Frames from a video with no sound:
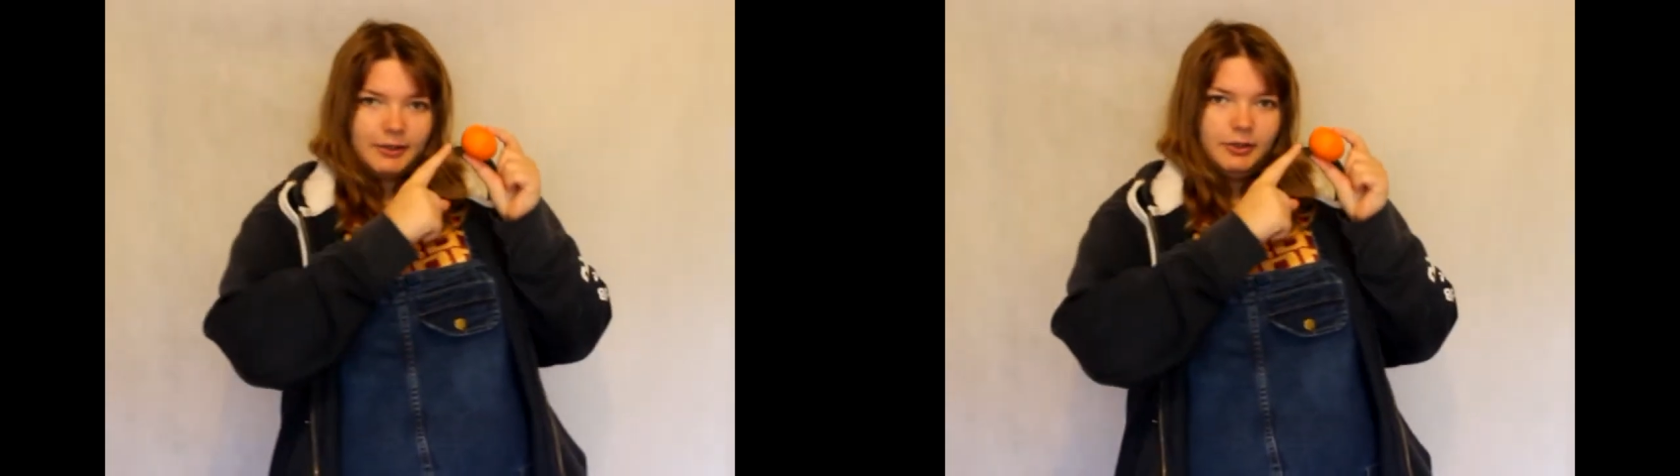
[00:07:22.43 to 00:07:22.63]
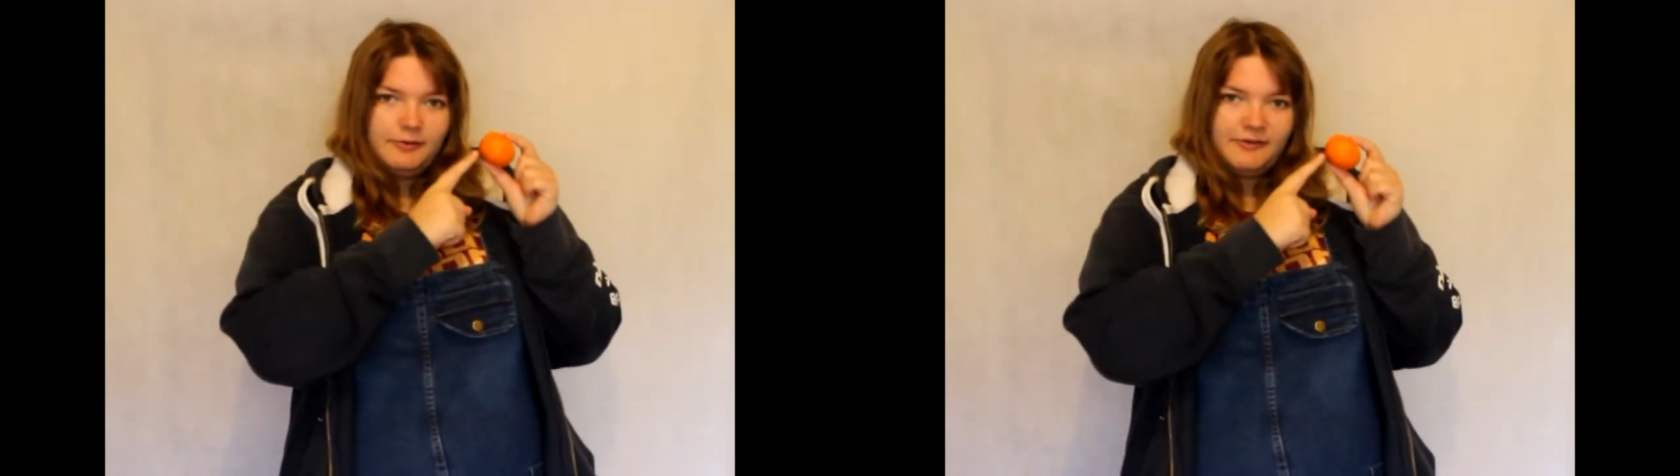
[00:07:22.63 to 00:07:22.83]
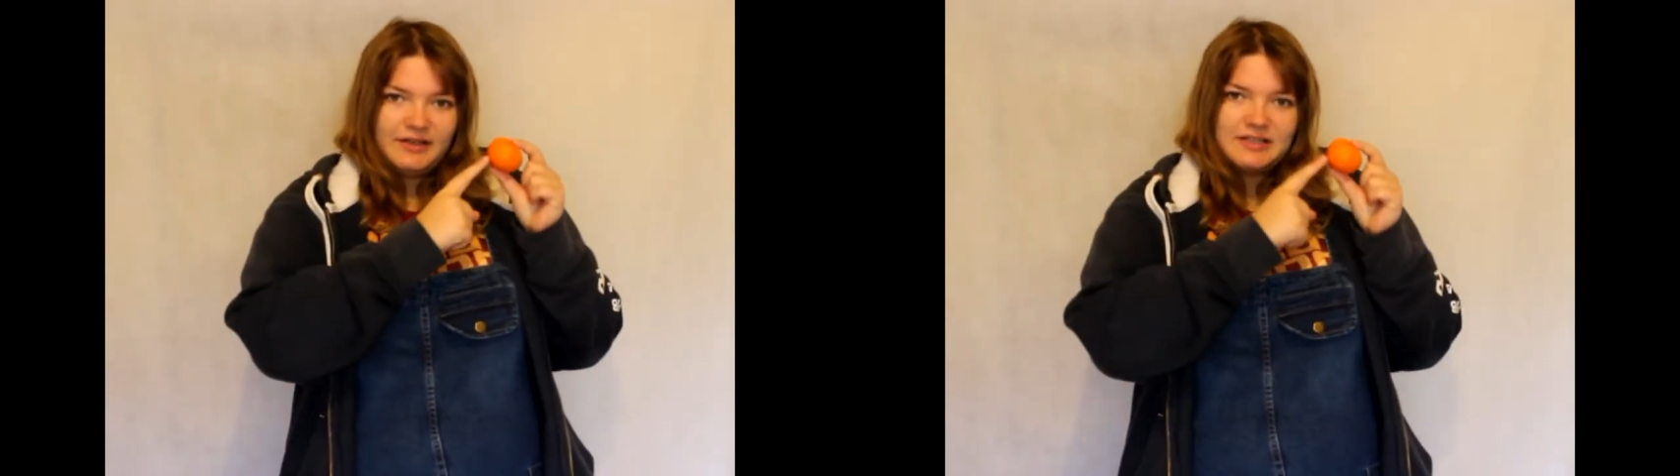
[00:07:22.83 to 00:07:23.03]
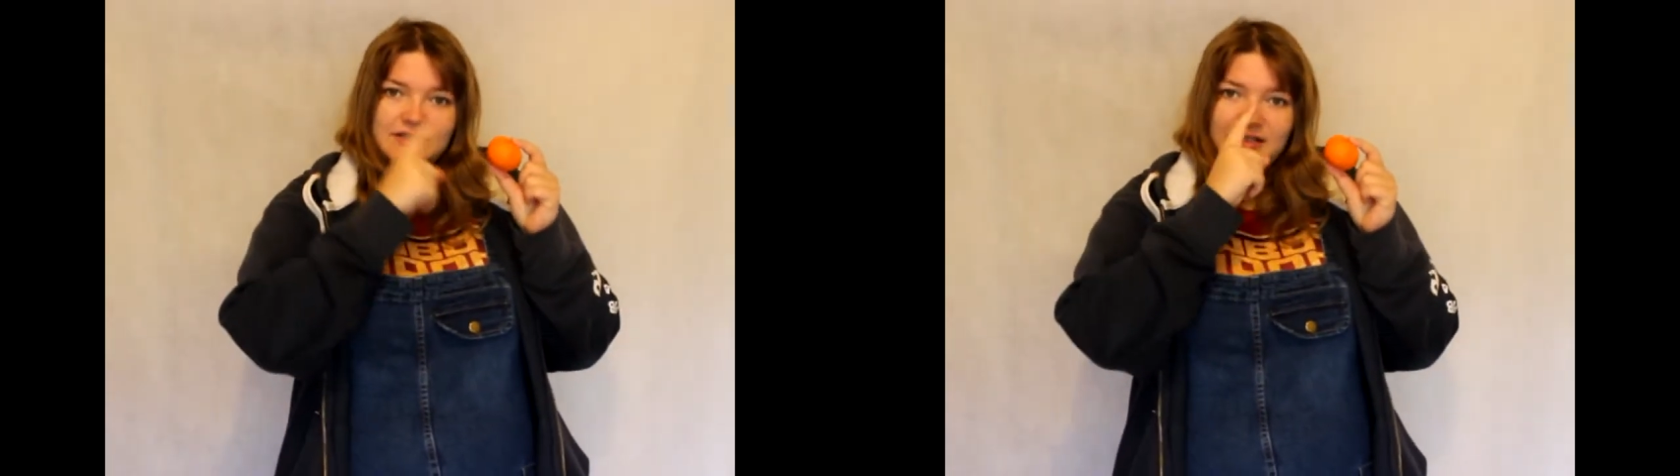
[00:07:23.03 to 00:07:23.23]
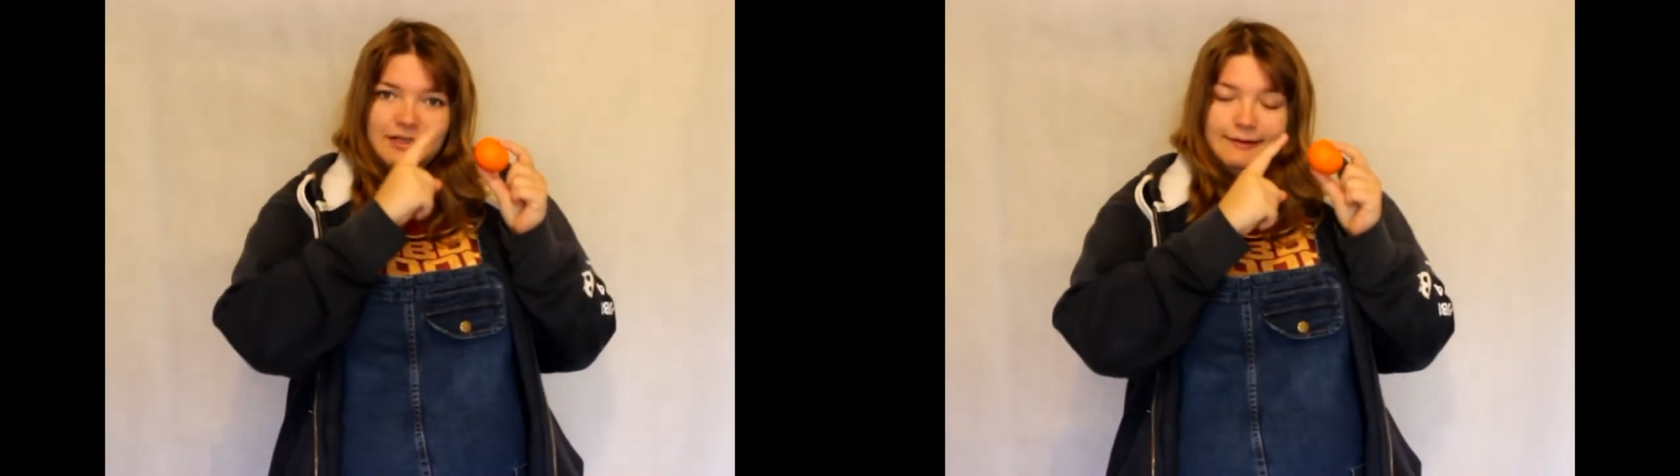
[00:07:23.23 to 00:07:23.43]
colour of
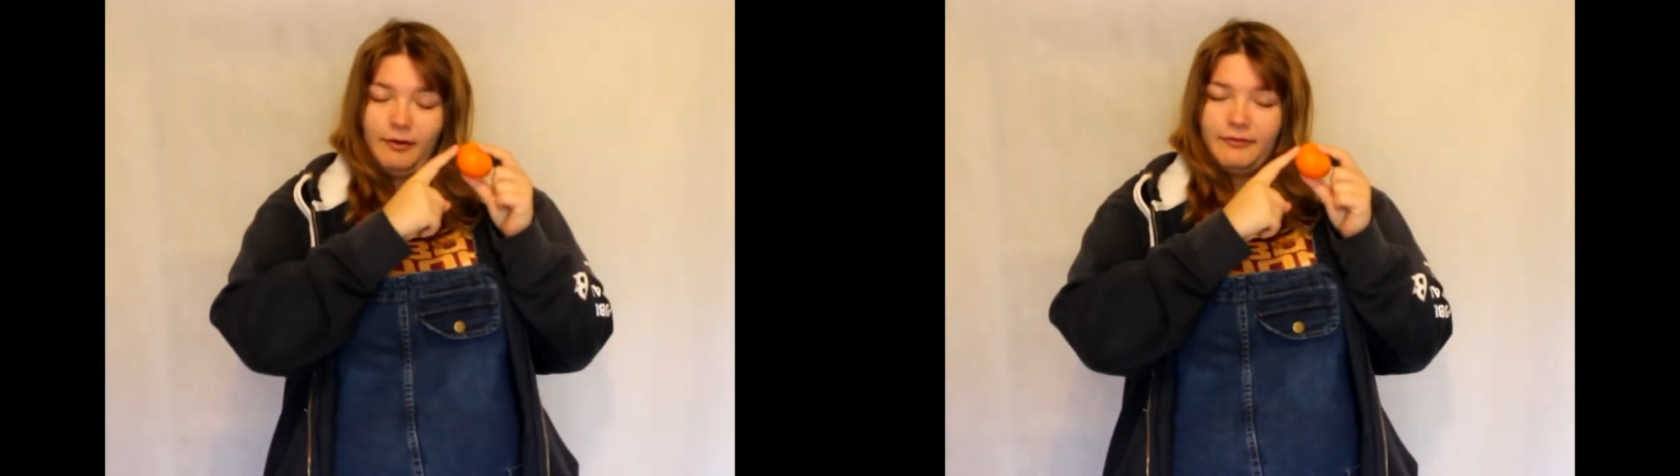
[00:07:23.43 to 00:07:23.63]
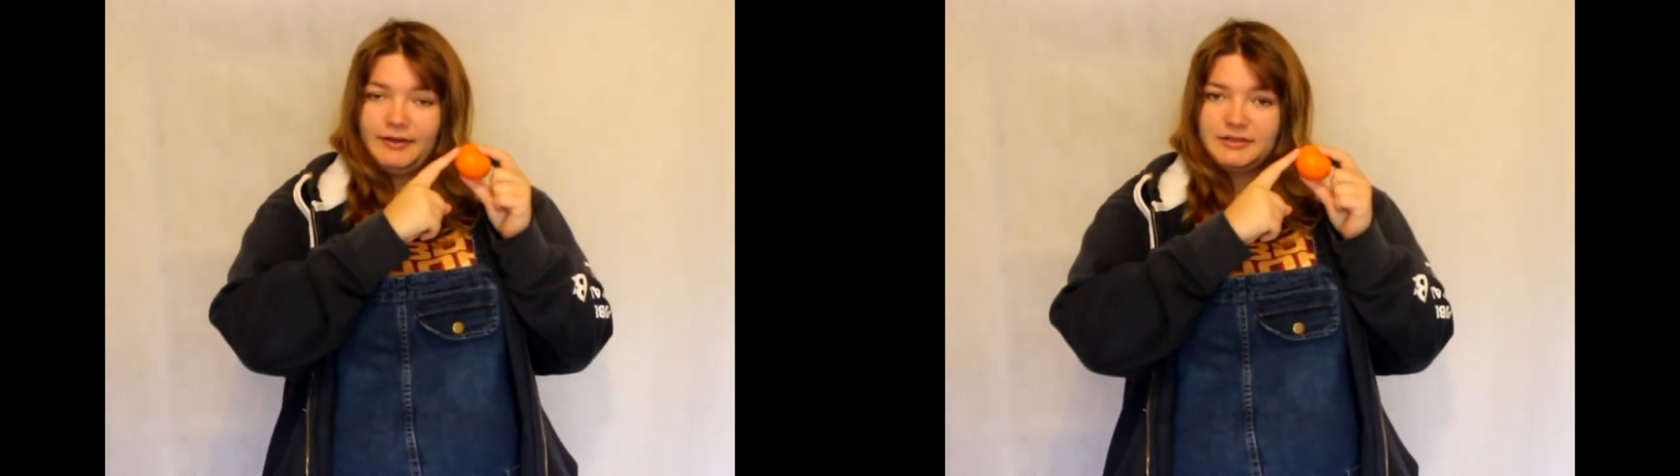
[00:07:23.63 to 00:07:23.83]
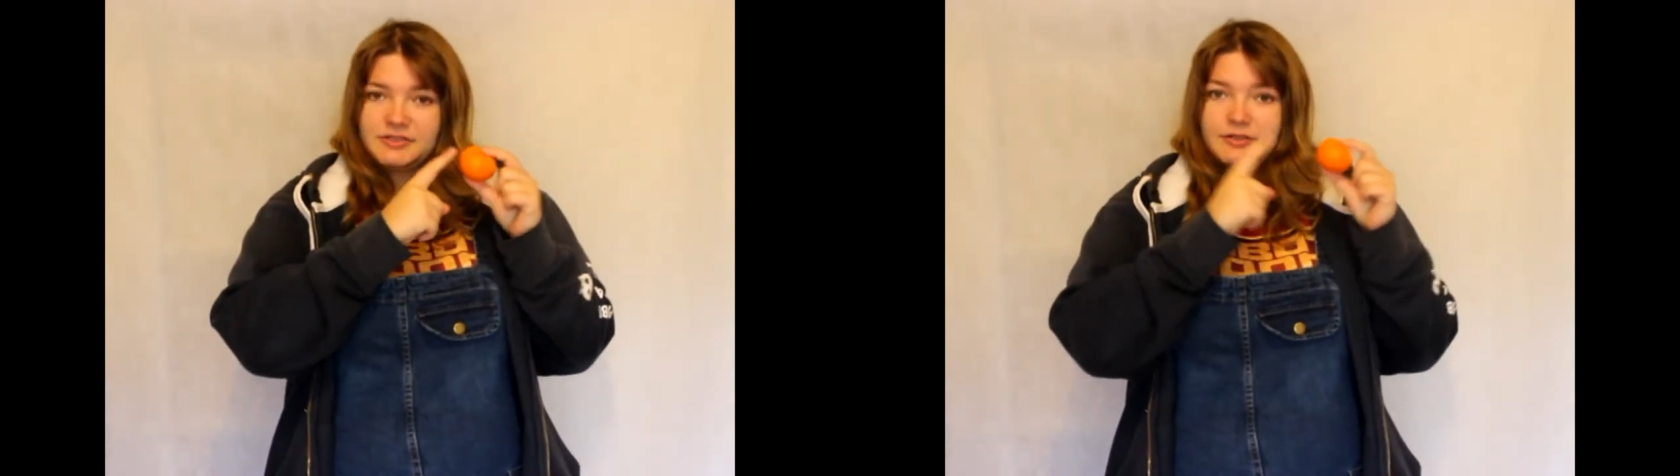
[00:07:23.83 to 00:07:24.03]
this is orange.